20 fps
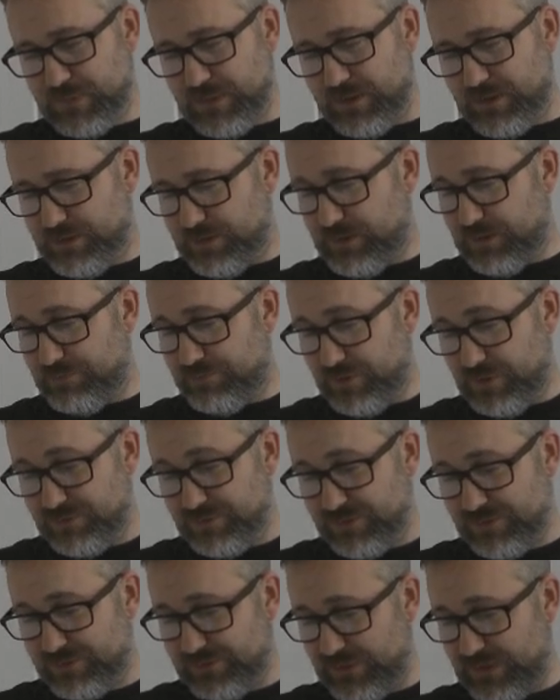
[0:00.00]
He had never
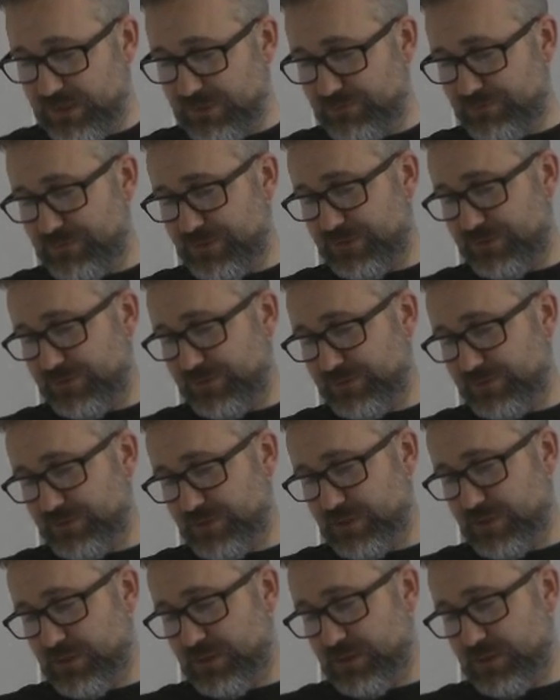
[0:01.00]
even seen fishes.
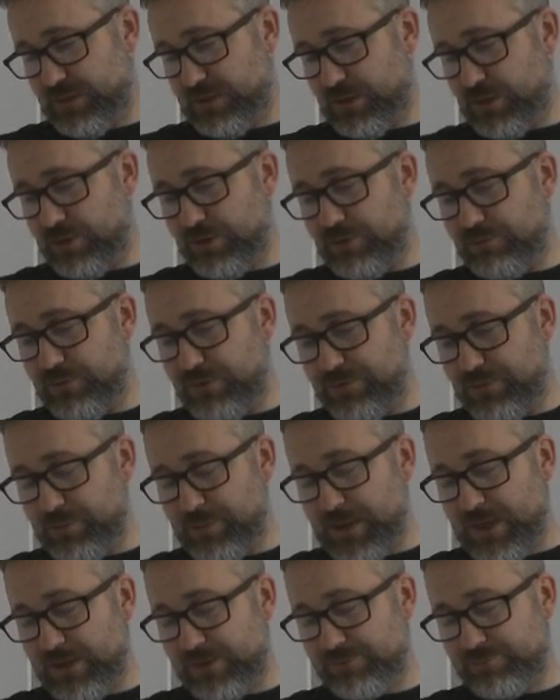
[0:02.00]
On the
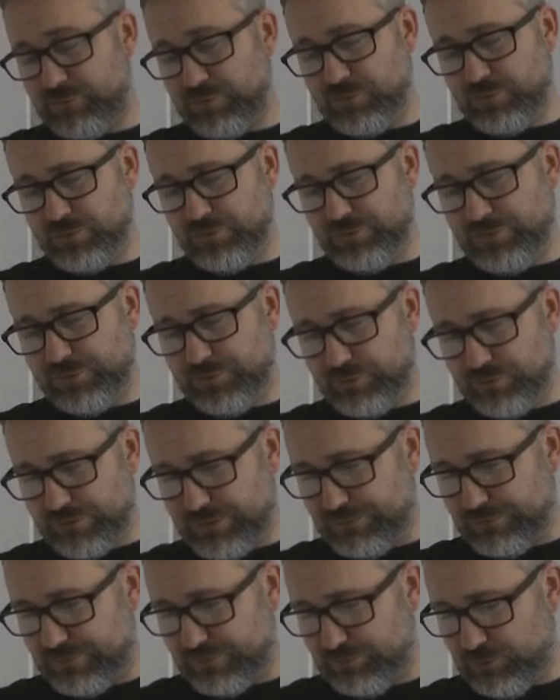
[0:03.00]
riverbanks were all sorts
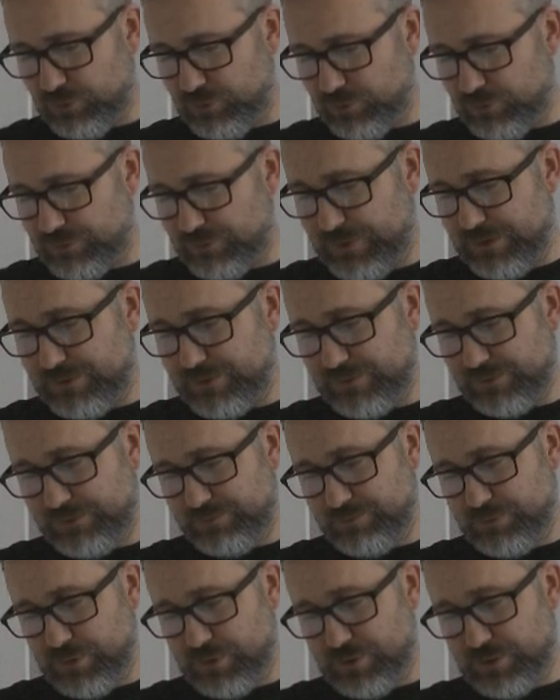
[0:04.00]
of small creatures
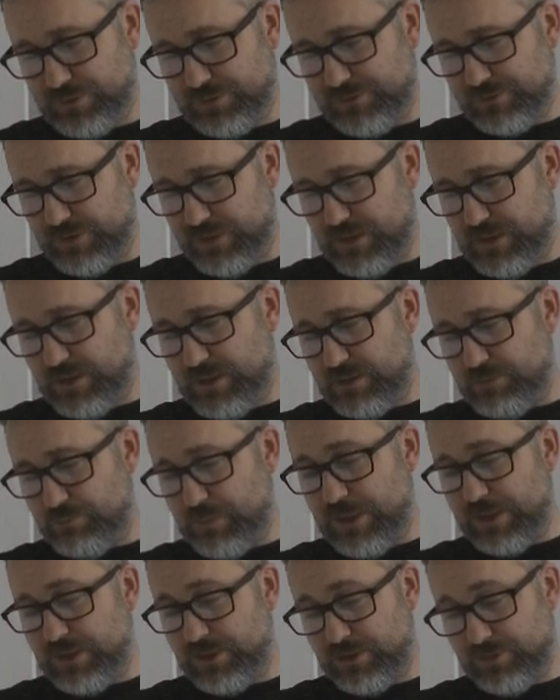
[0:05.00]
and birds.
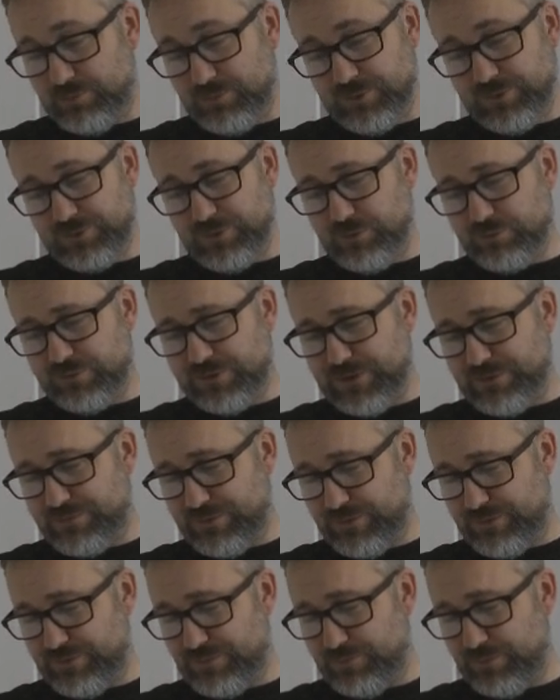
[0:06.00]
Many of them were so
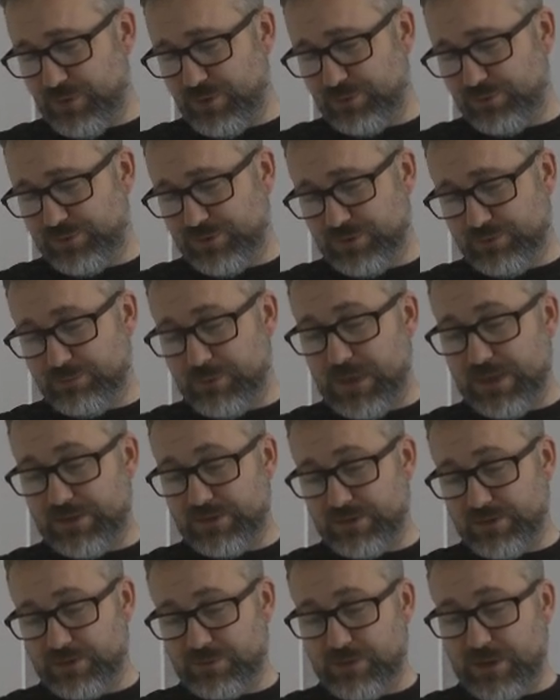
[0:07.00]
different from those he had met
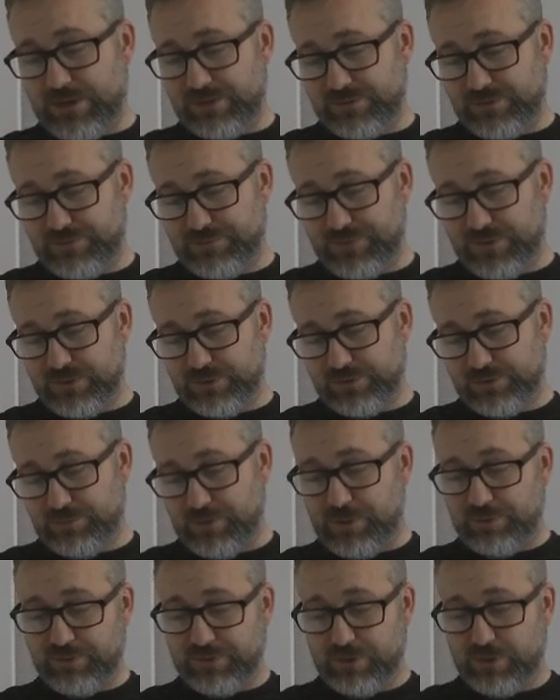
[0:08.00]
in the grassy fields
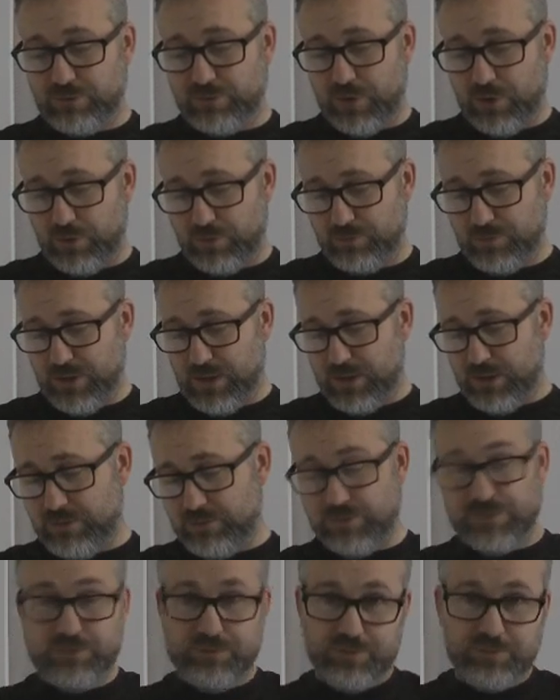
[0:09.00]
above his own home,
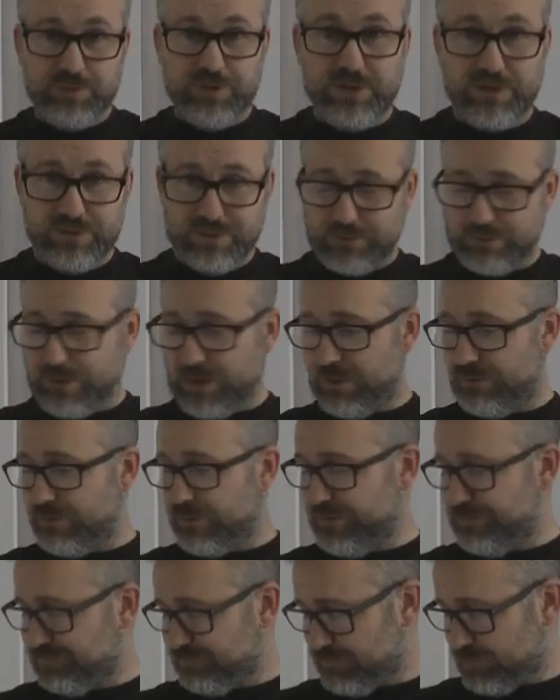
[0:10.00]
which was beneath the ground.
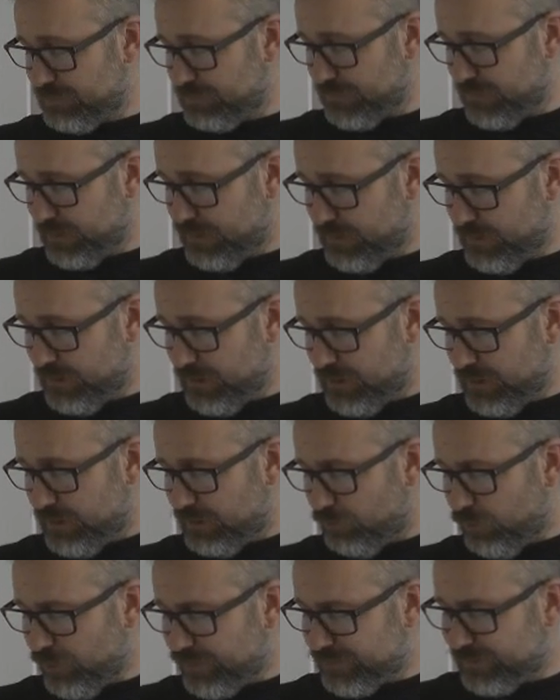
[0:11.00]

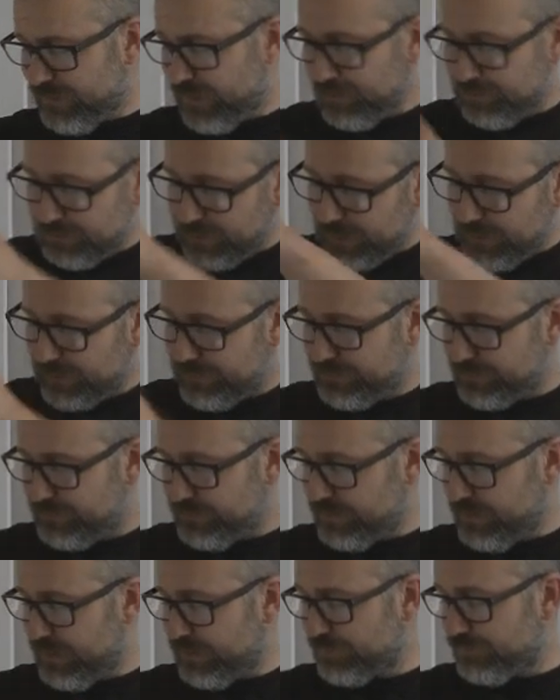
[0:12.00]
"What's that
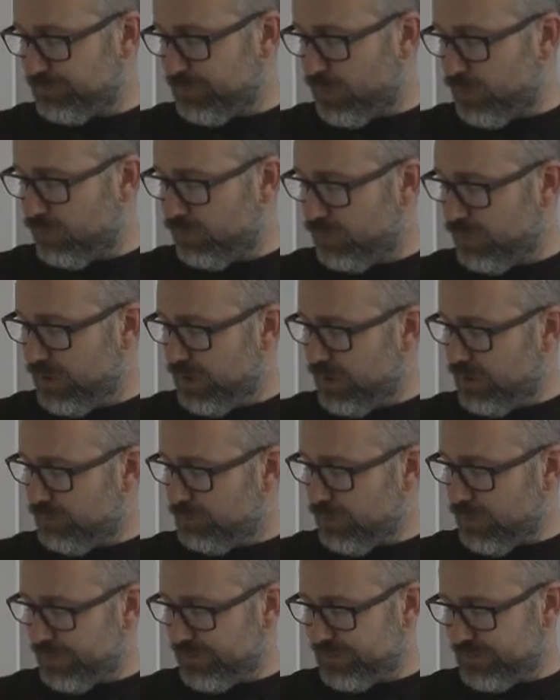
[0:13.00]
place?" asked Mole,
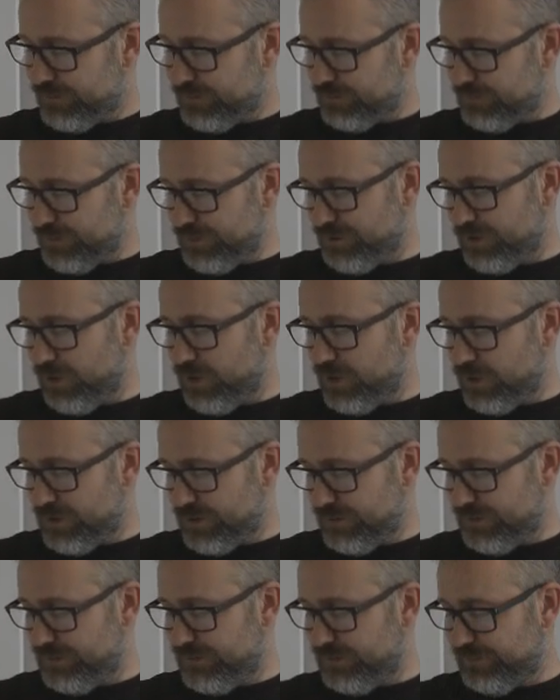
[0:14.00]
pointing to a dark
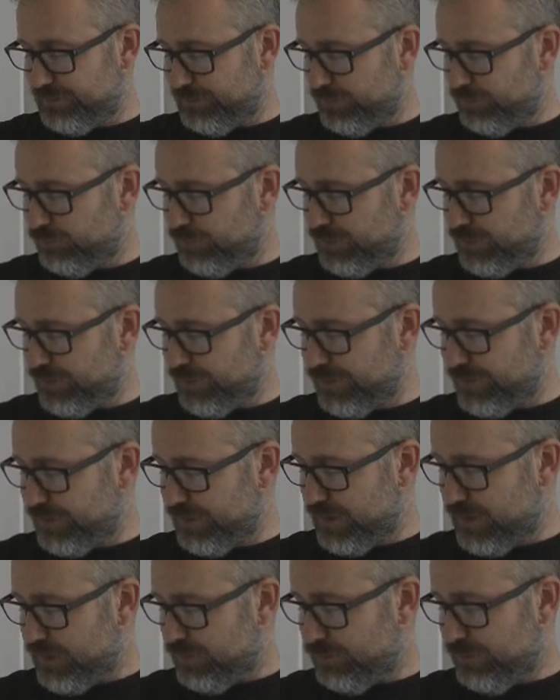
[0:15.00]
and dismal woodland,
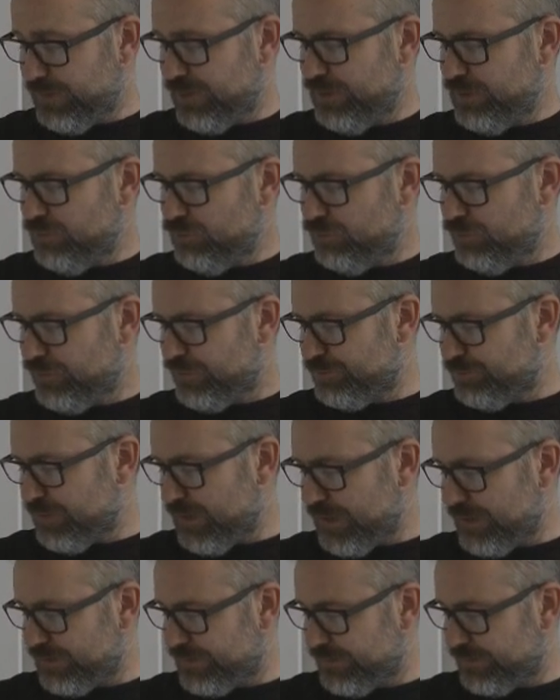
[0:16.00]
with huge
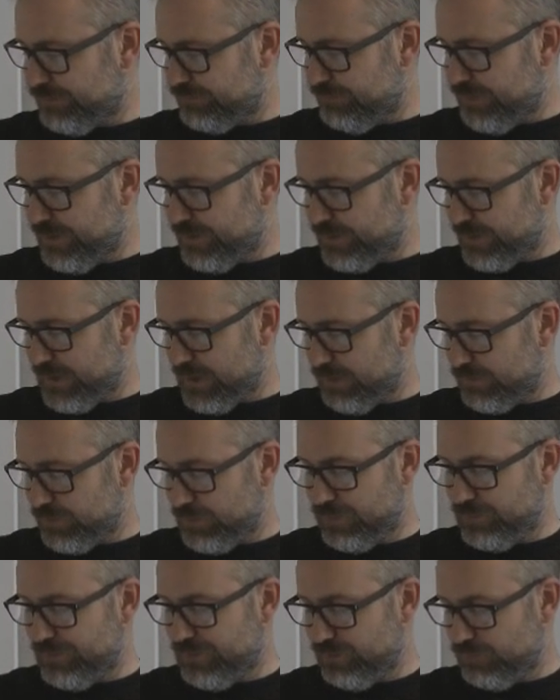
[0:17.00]
branches reaching out
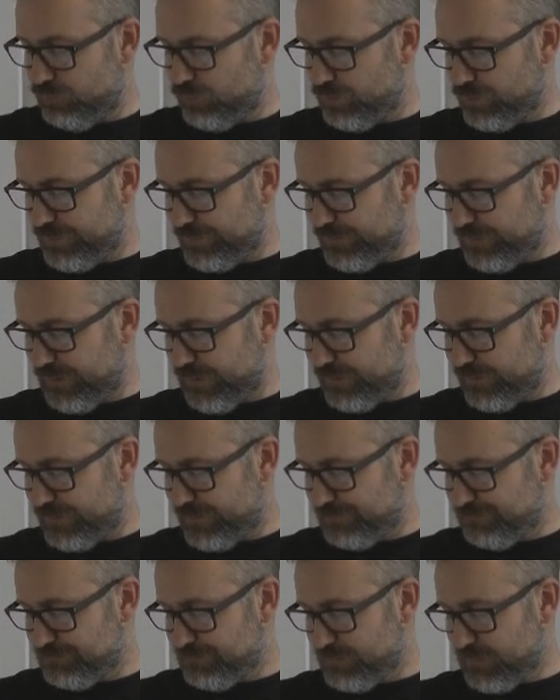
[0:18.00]
over the water's
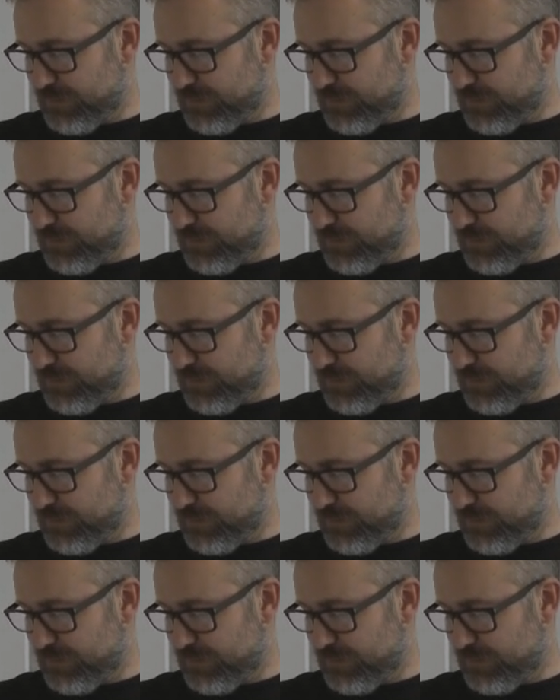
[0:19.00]
edge.